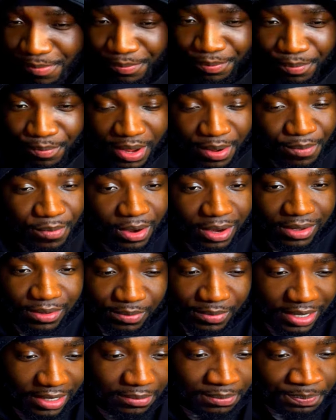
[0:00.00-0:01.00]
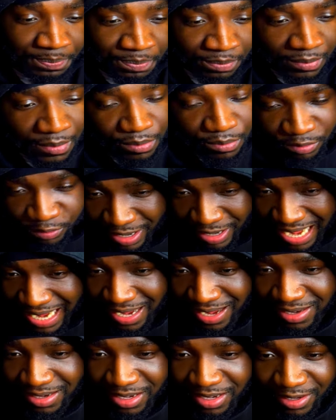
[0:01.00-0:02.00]
members, man. Before I
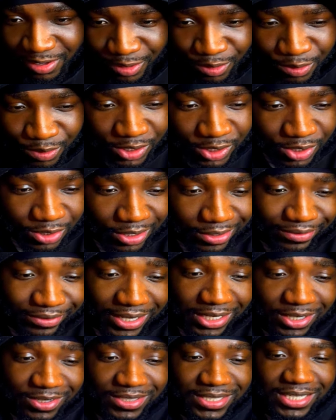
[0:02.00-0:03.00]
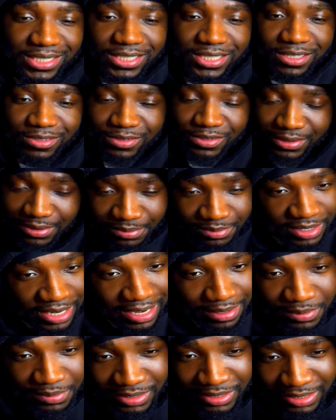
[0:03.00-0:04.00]
end it, you know what to do. If you're new to the channel,
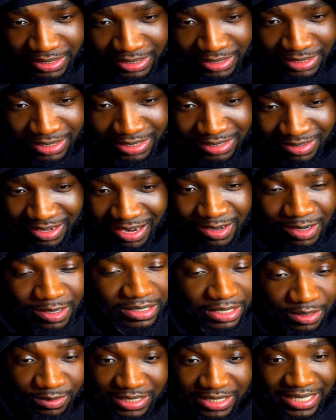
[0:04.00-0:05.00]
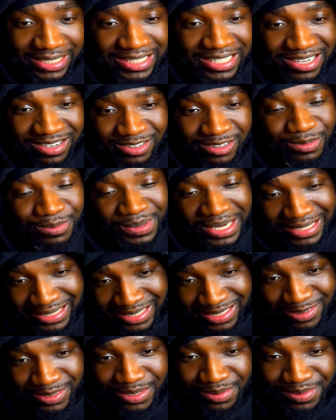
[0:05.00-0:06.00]
subscribe. You're not new to the channel, but
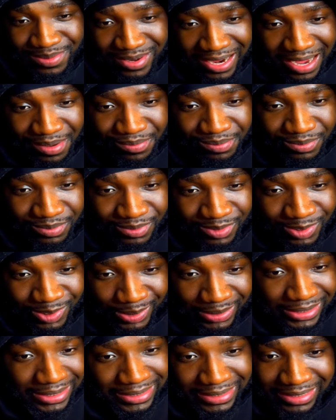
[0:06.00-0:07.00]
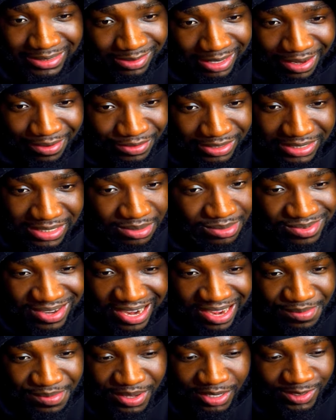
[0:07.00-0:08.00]
still subscribe, because you haven't
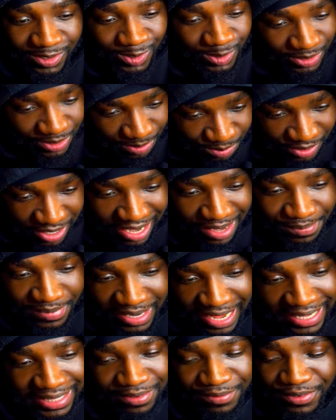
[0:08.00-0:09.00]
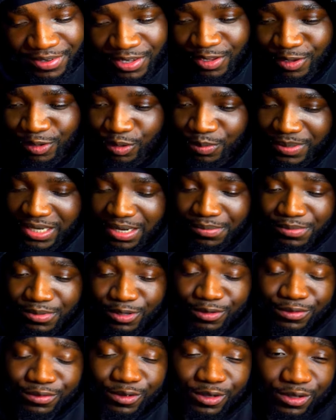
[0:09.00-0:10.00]
subscribed yet. So subscribe, like the video, comment down
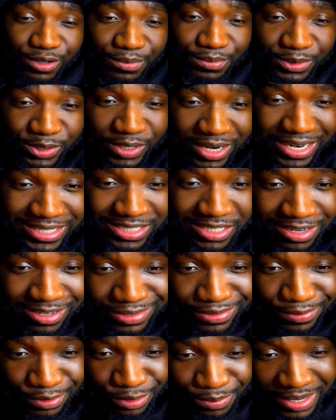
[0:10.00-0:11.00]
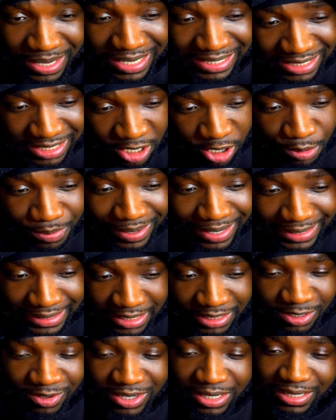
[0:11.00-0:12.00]
below for you to react next. Follow my Instagram, my
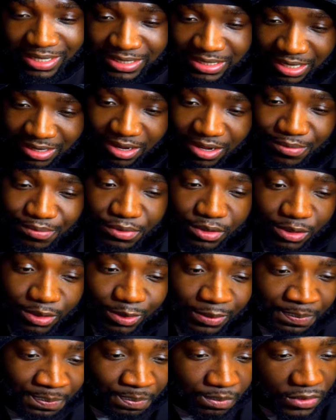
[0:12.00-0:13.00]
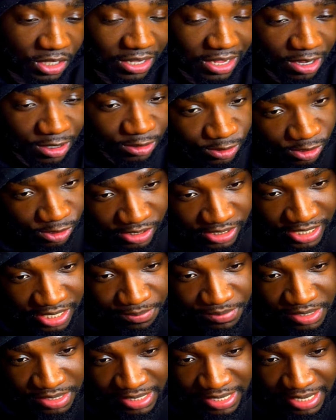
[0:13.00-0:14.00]
TikTok links are down below. You can also DM
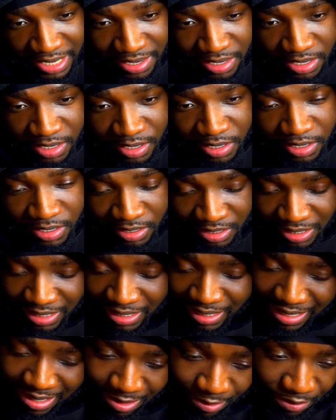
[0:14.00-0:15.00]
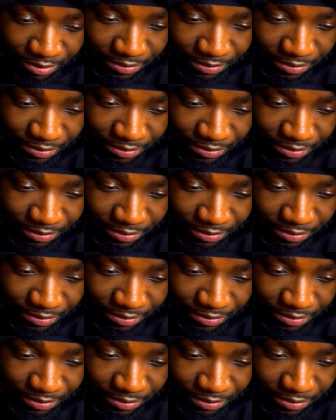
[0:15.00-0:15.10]
me there, and I'll